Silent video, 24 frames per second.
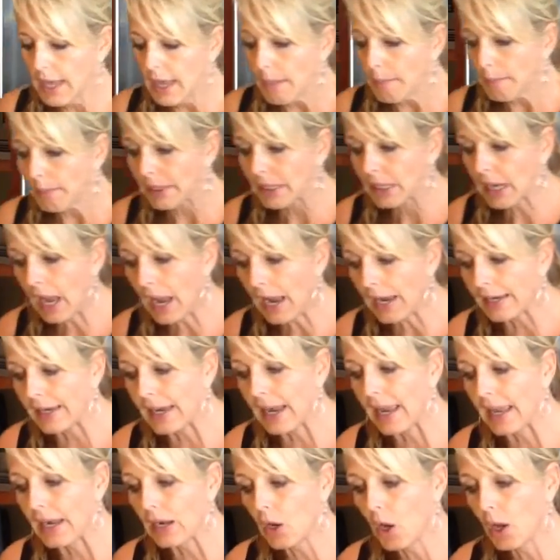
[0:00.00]
But I
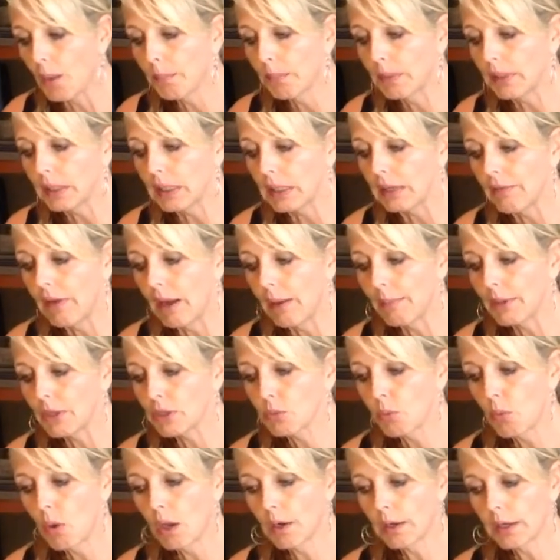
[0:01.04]
cannot believe how much
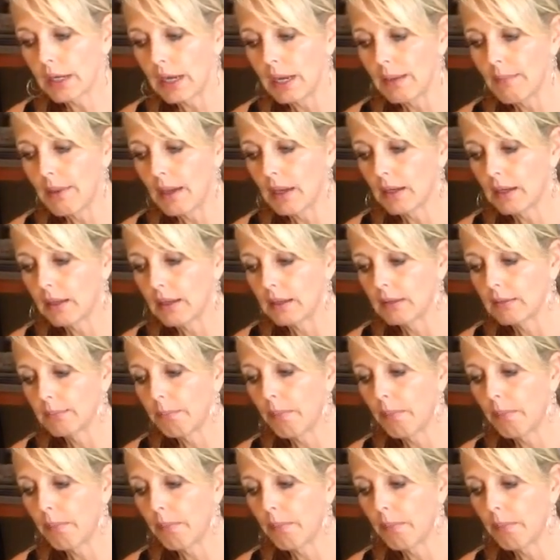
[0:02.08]
water came out of this.